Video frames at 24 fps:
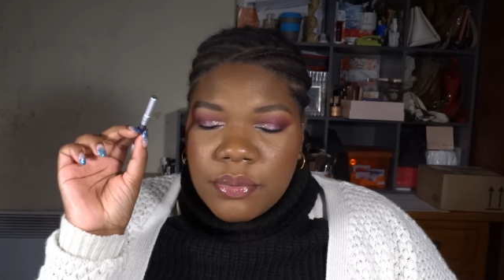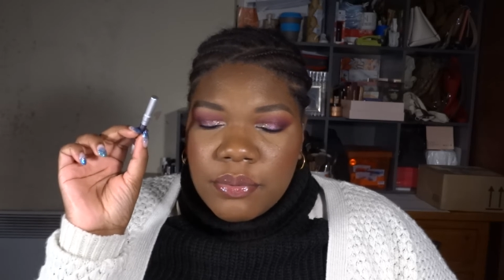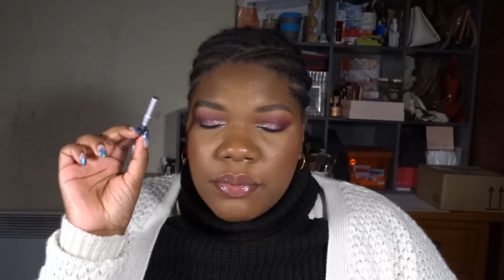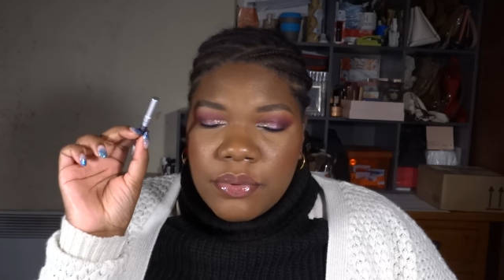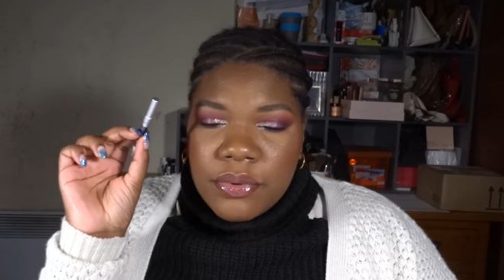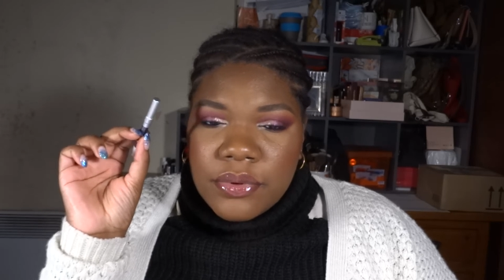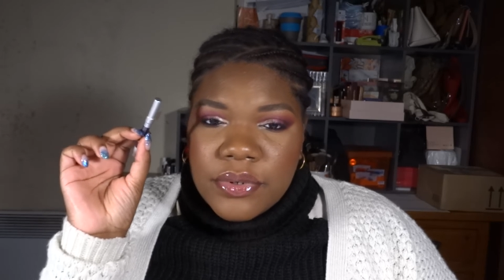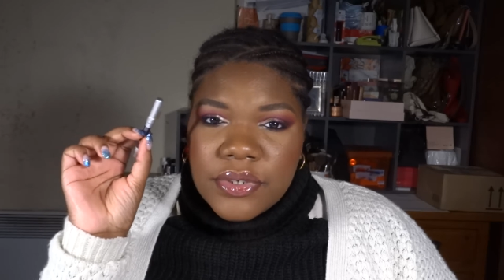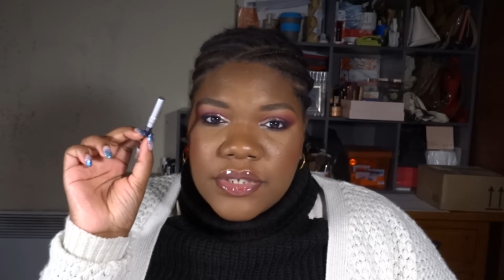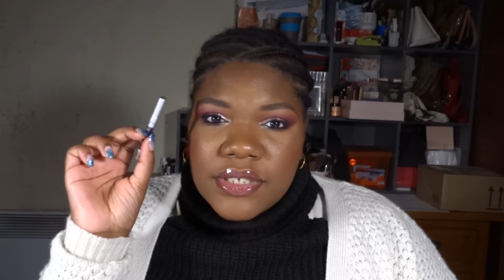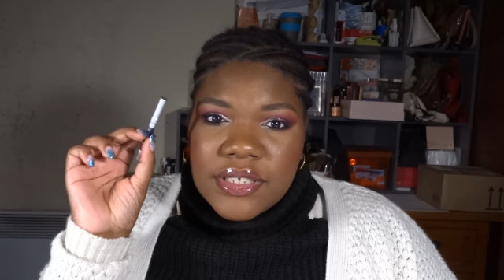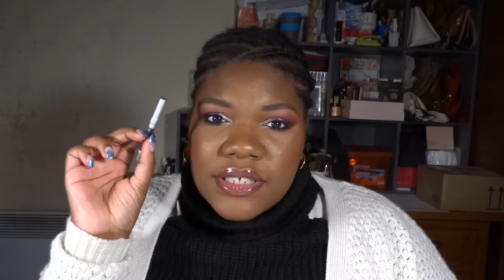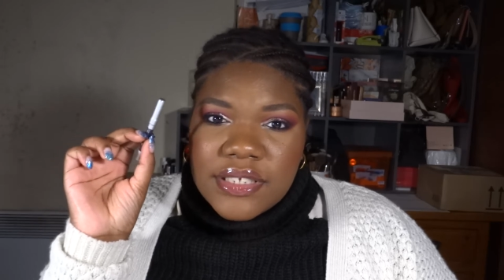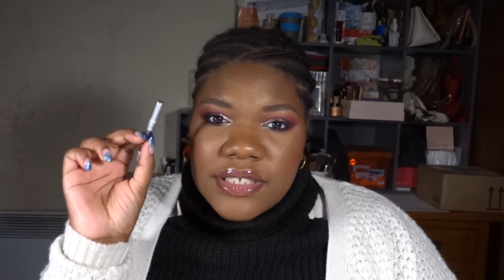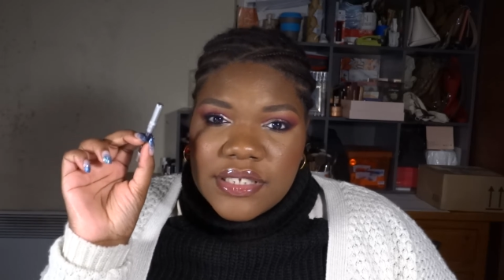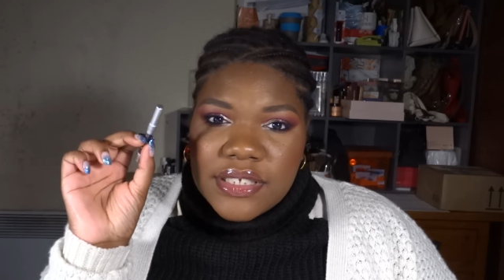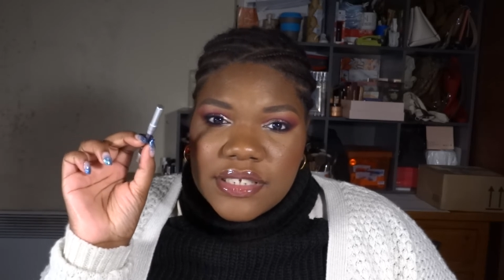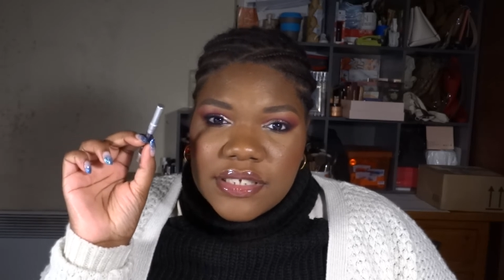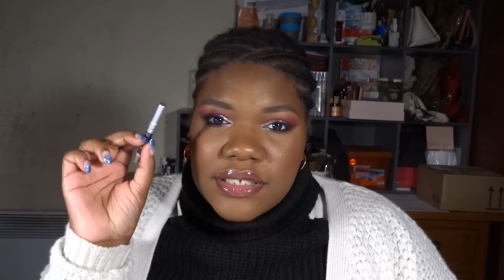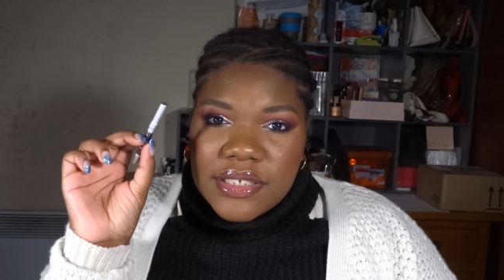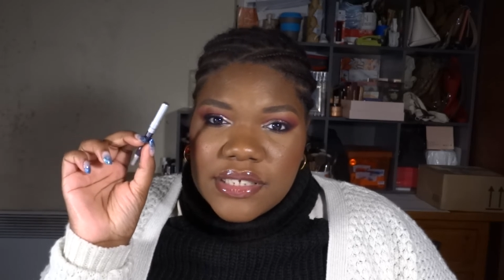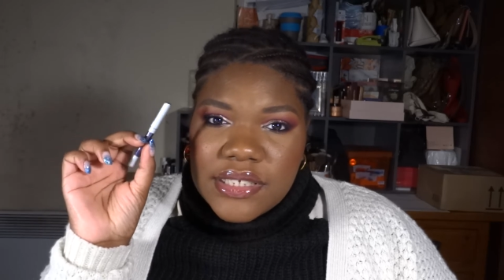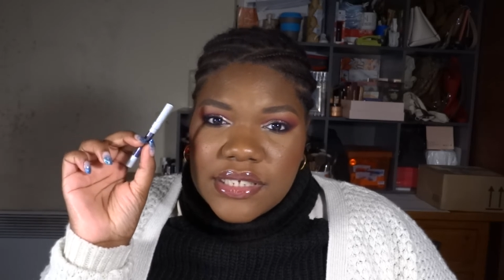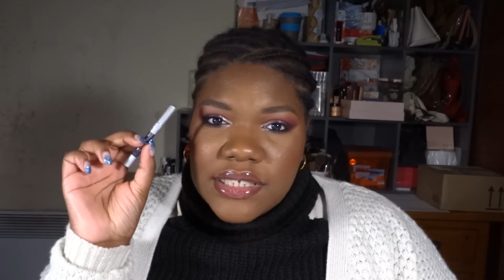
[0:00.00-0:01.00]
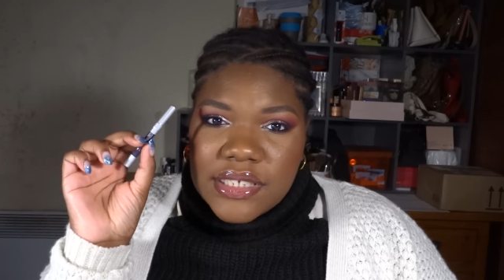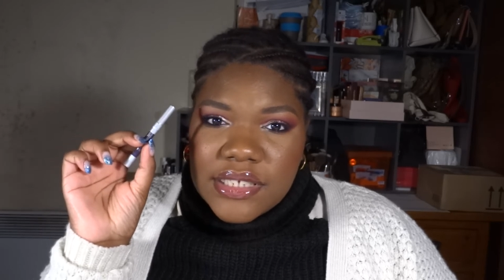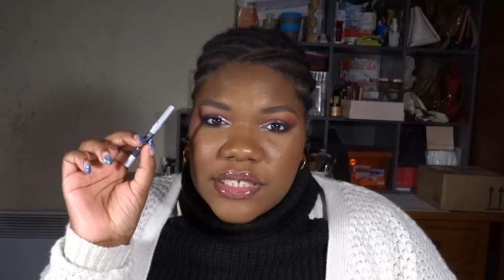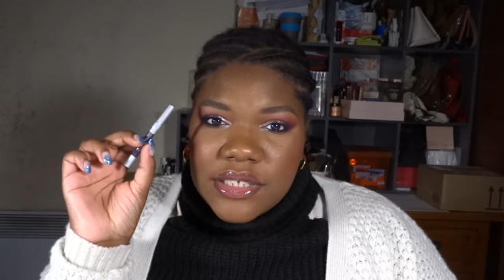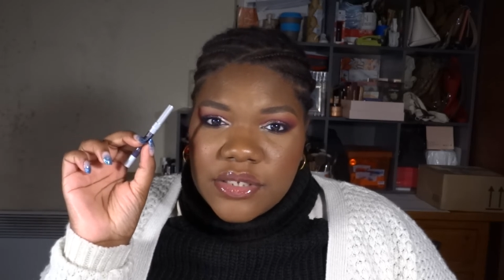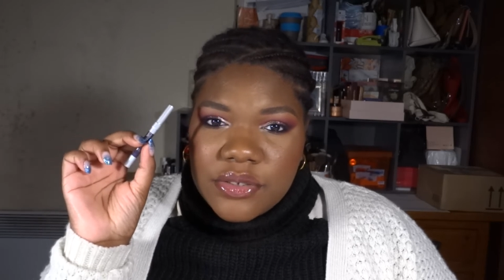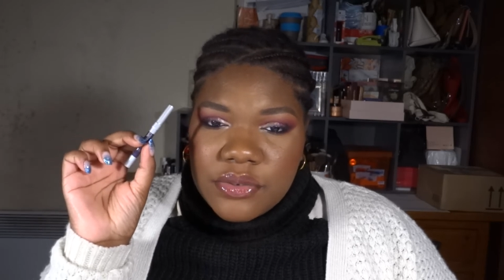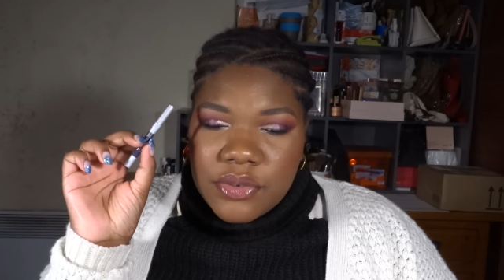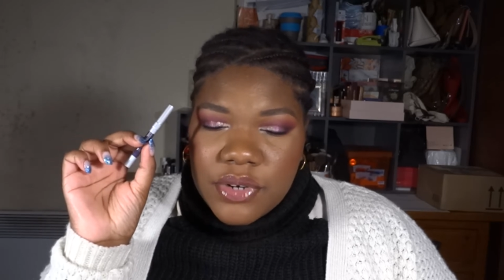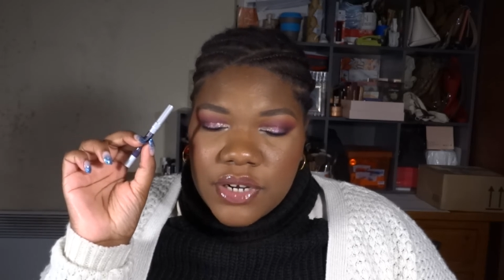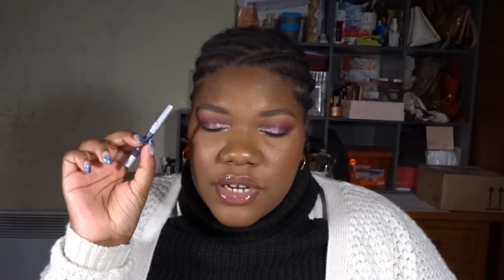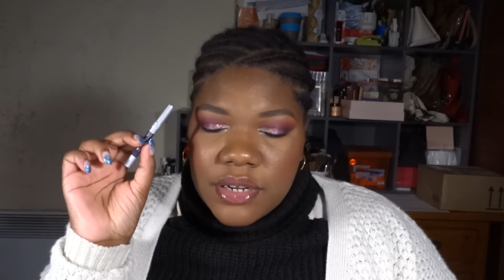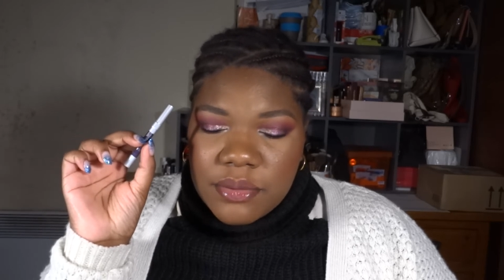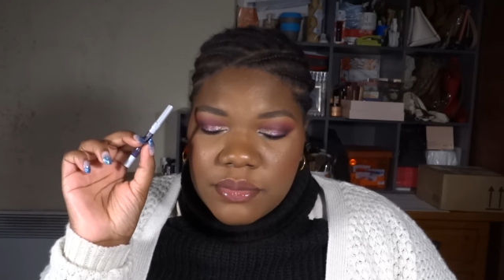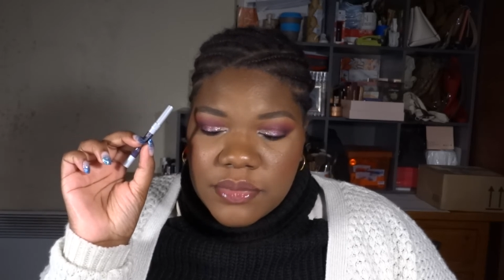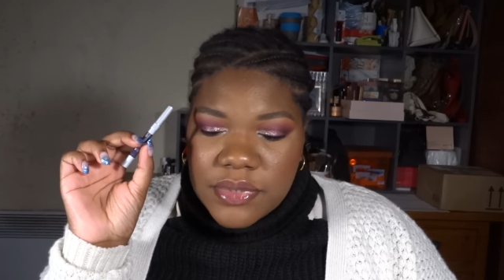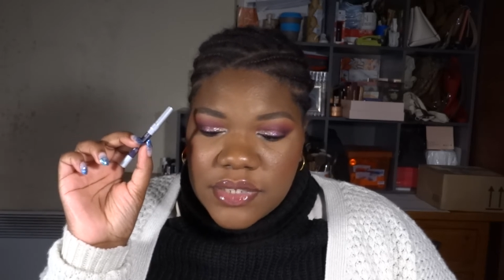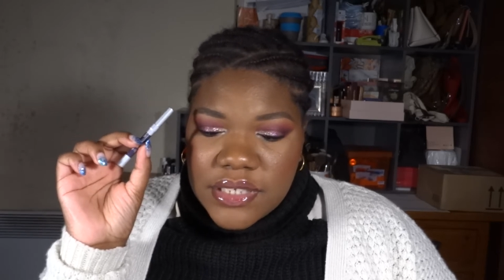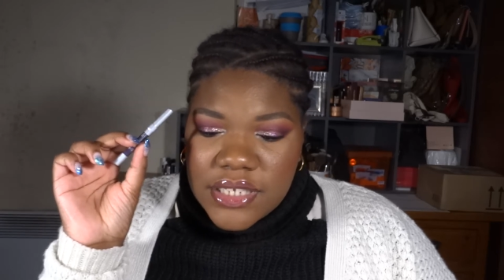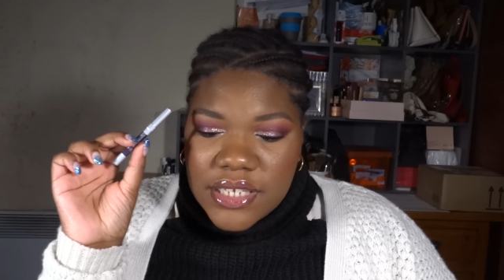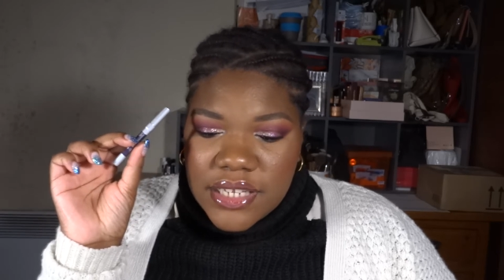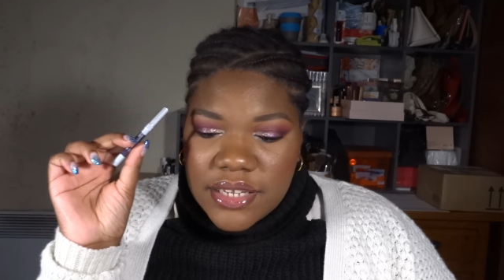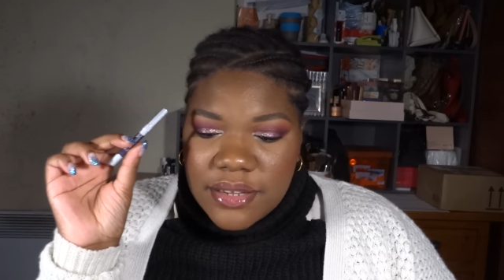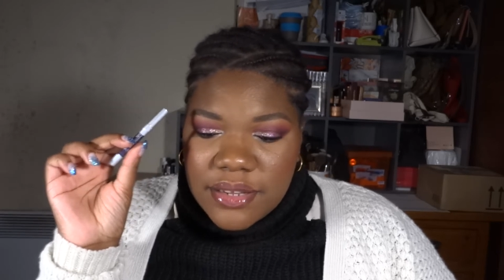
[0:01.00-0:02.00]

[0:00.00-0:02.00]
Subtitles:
0.66 grams.